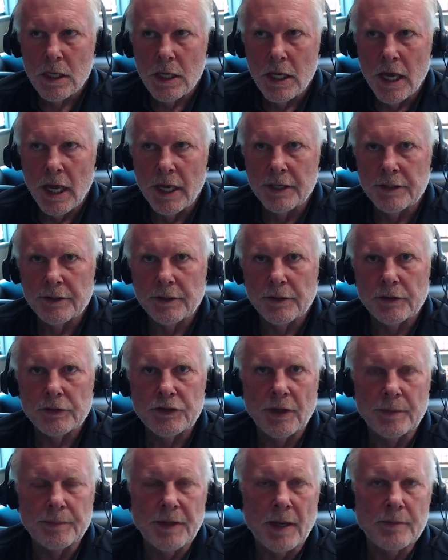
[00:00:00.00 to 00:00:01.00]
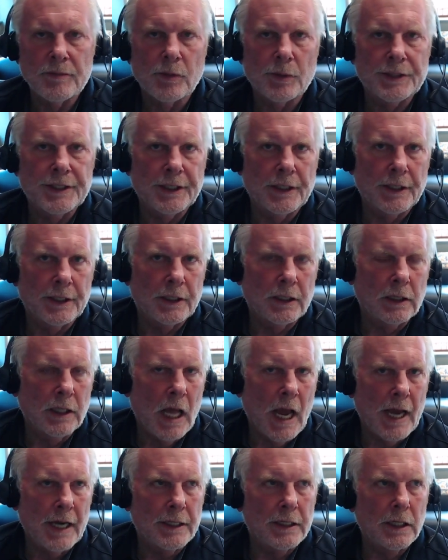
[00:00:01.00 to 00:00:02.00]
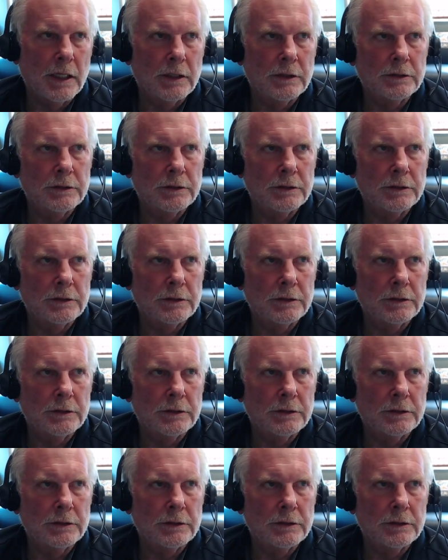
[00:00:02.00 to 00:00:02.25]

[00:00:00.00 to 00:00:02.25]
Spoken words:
And sometimes we'll tell the client,